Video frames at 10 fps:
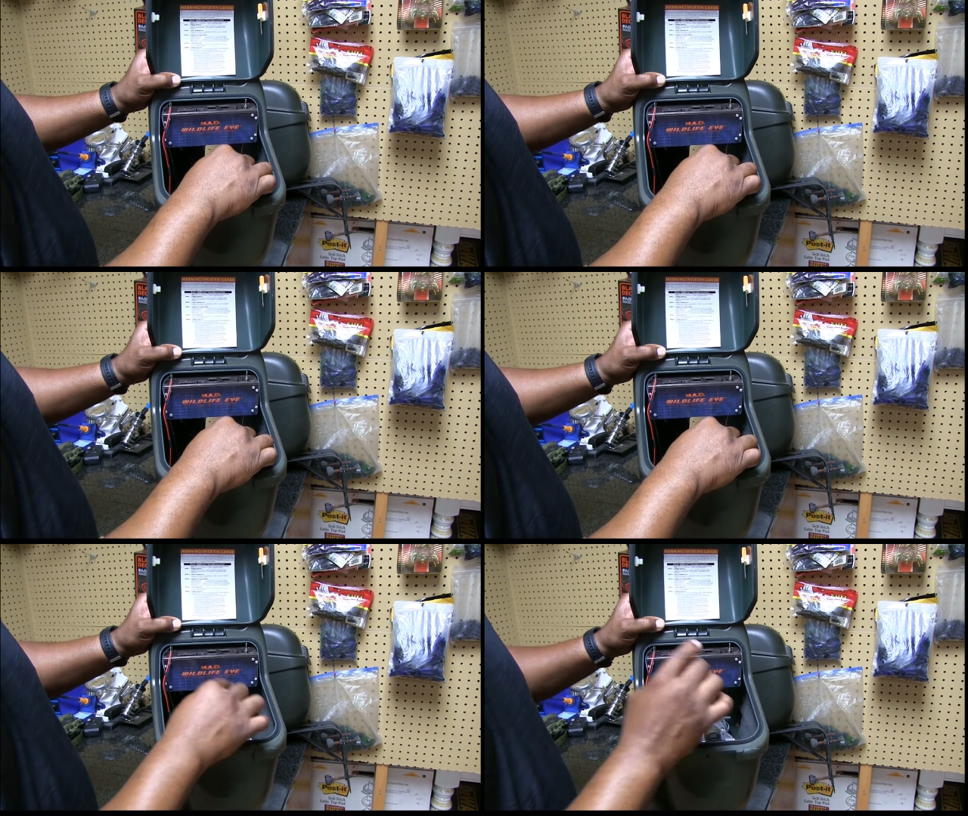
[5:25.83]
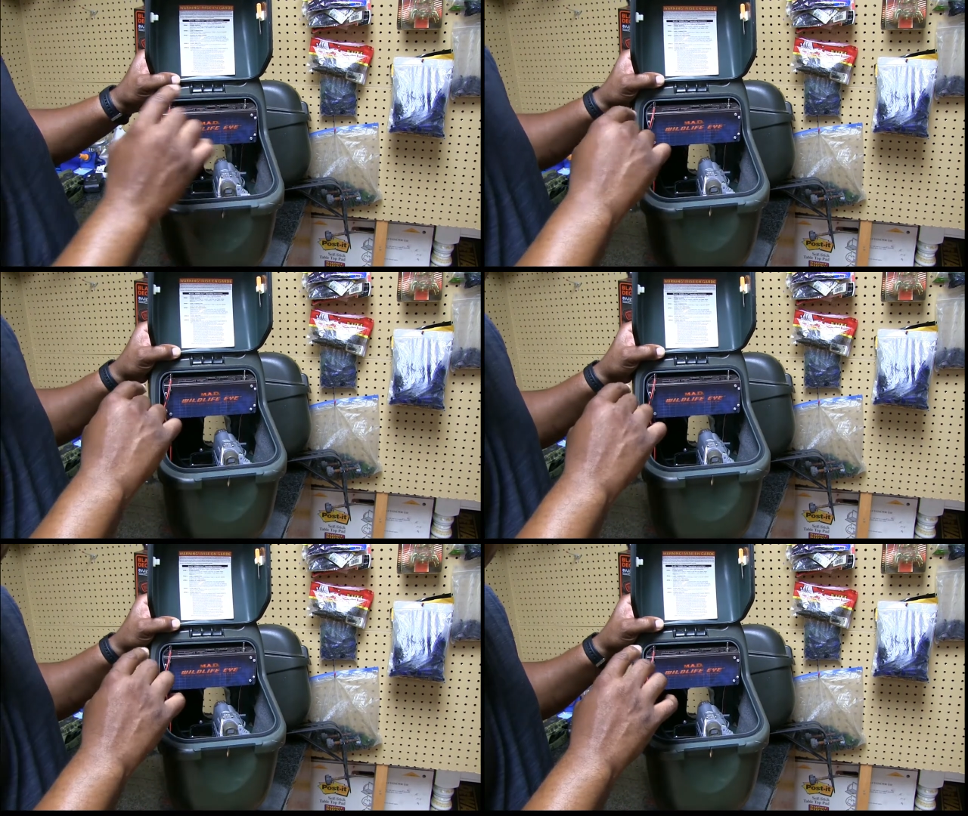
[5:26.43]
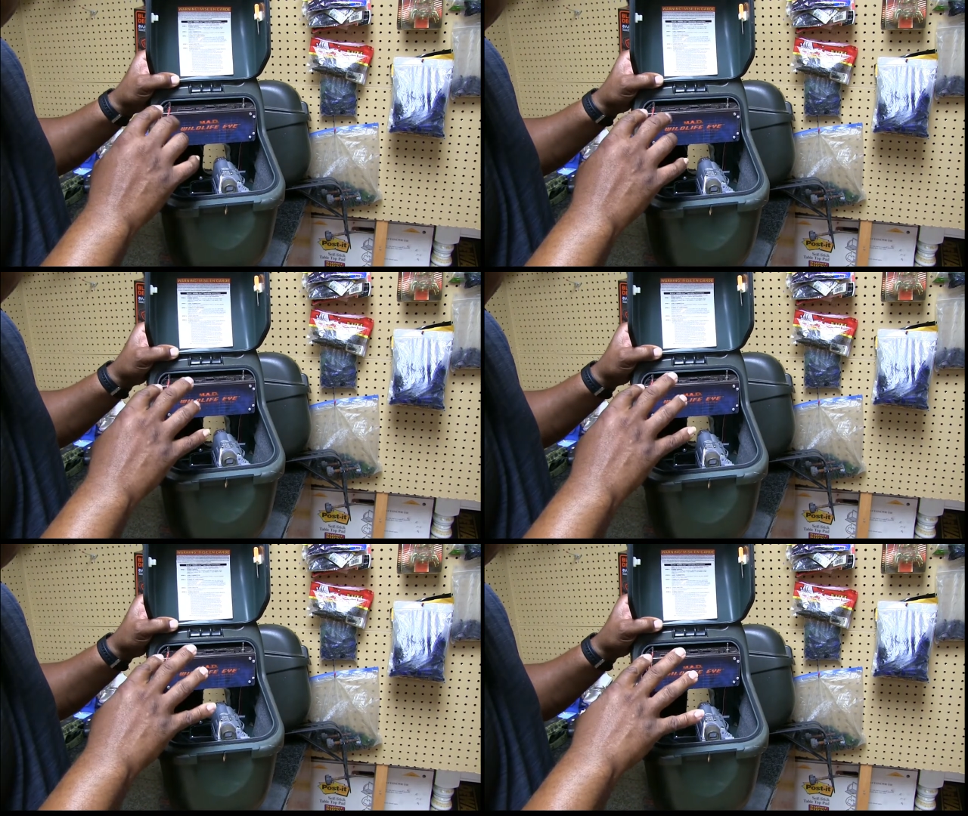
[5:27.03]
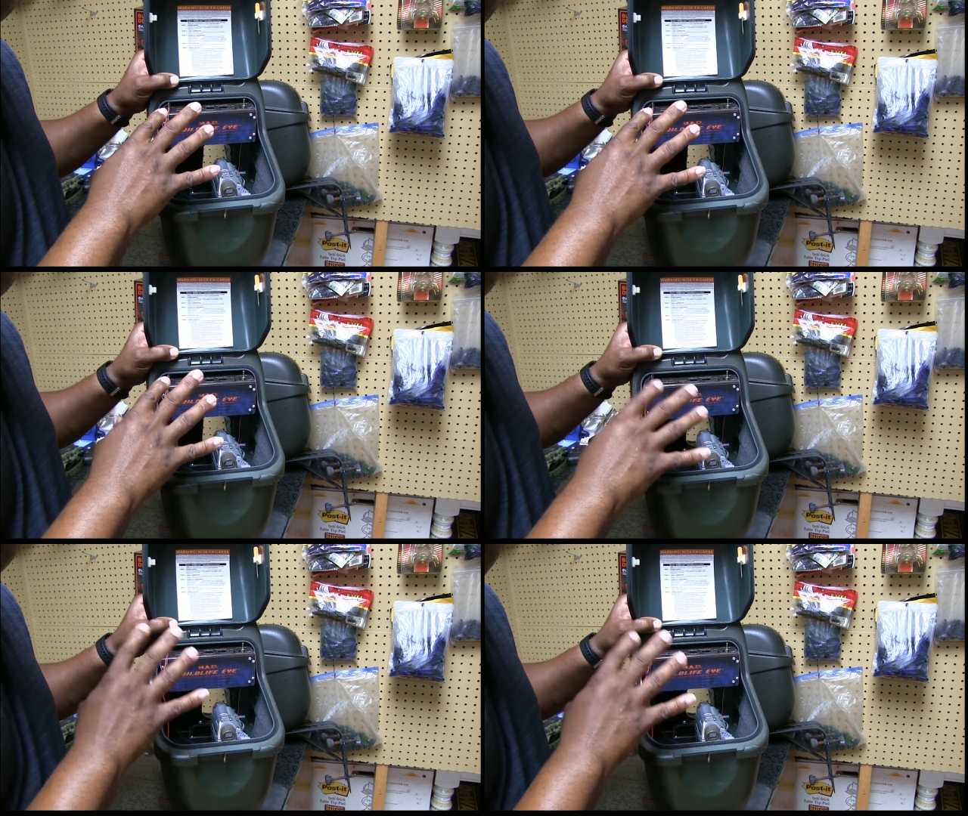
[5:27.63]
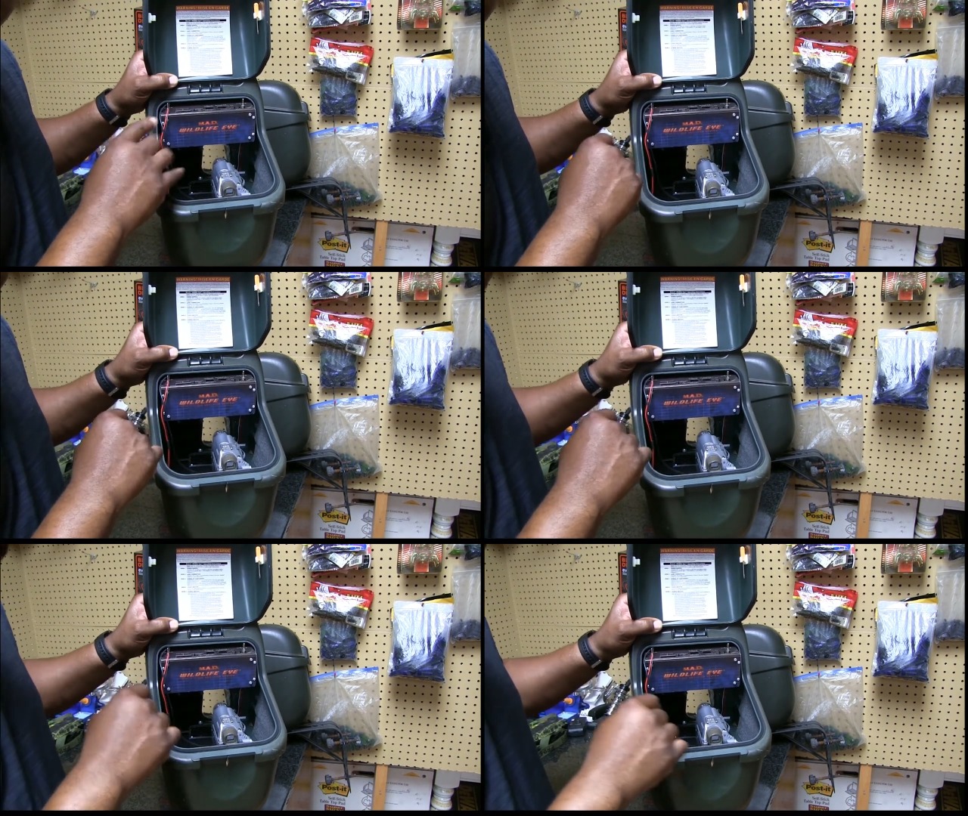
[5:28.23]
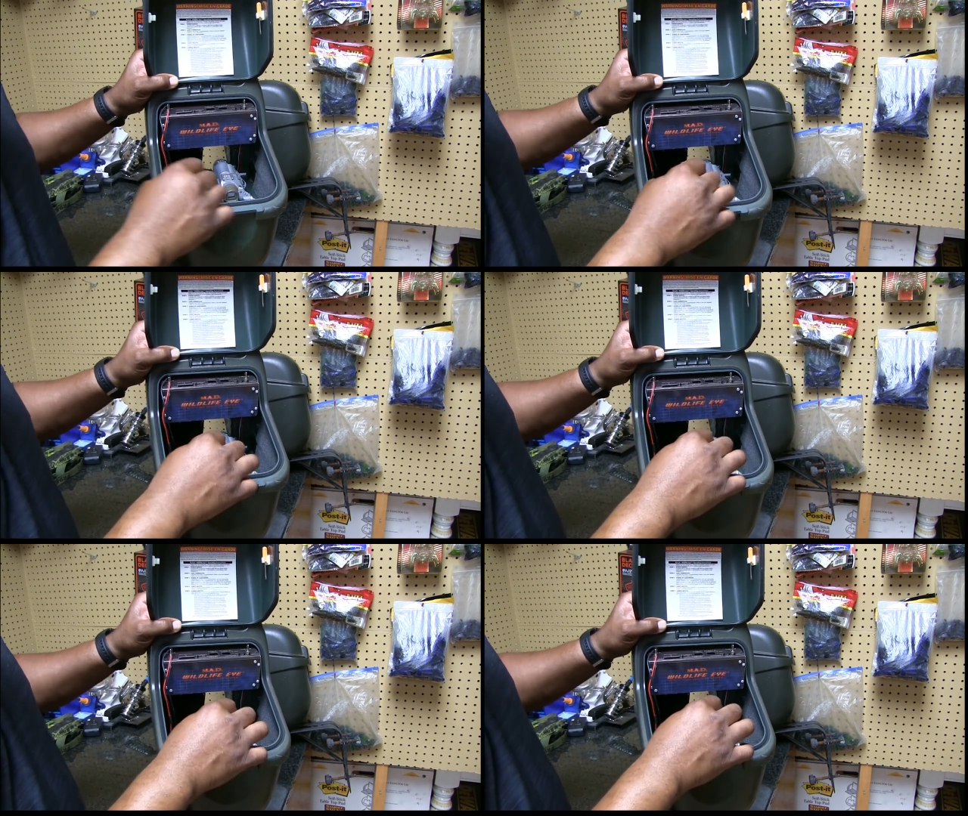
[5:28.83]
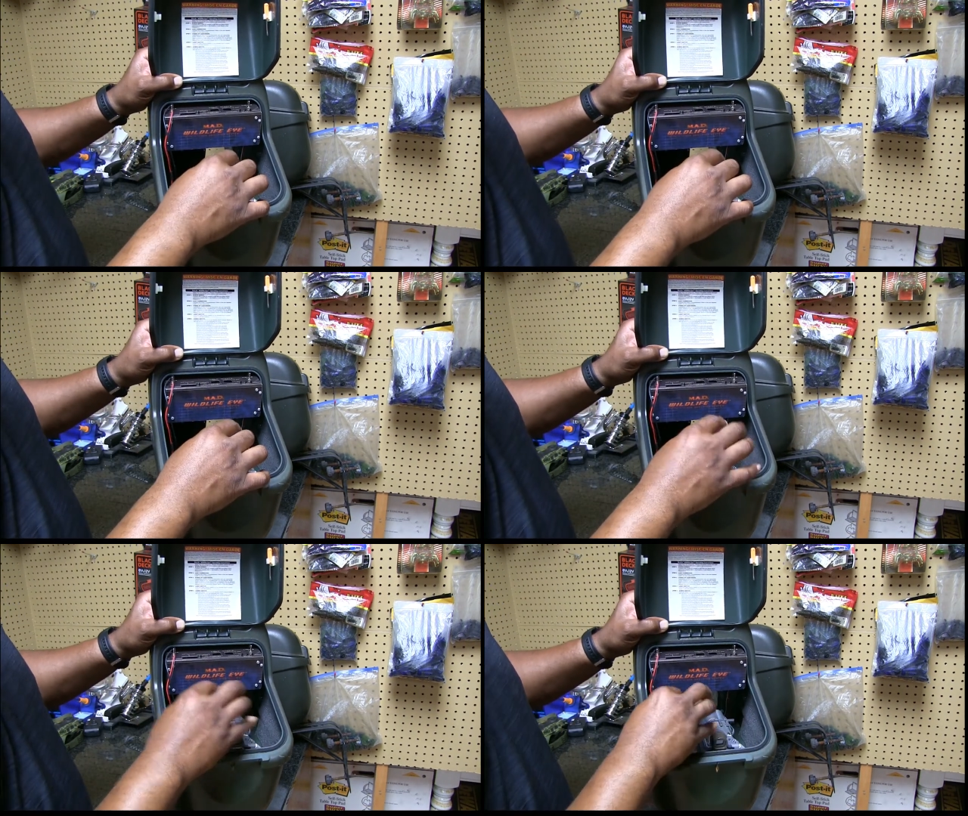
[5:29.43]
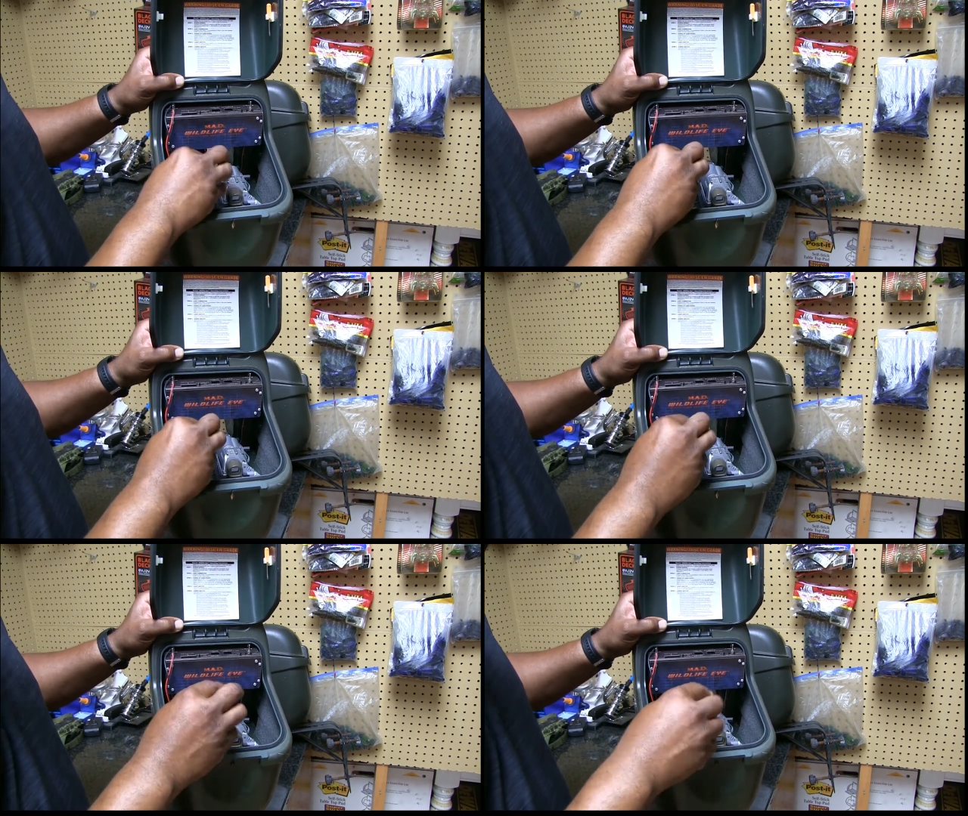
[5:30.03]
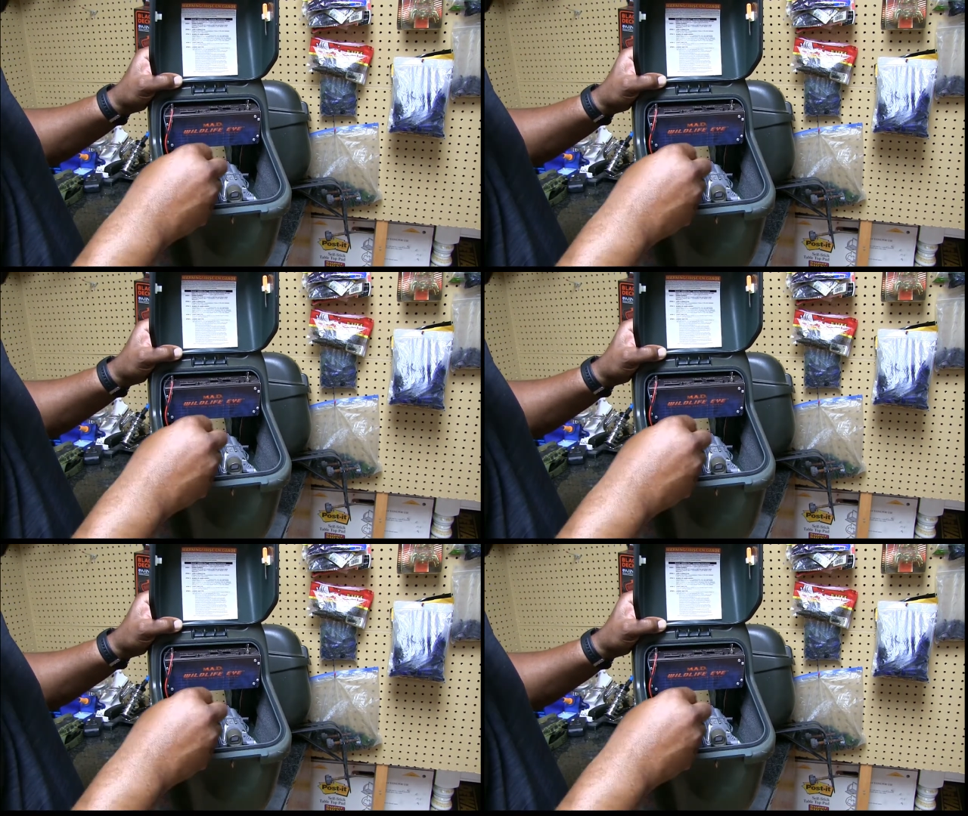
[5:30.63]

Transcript: (no speaker visible)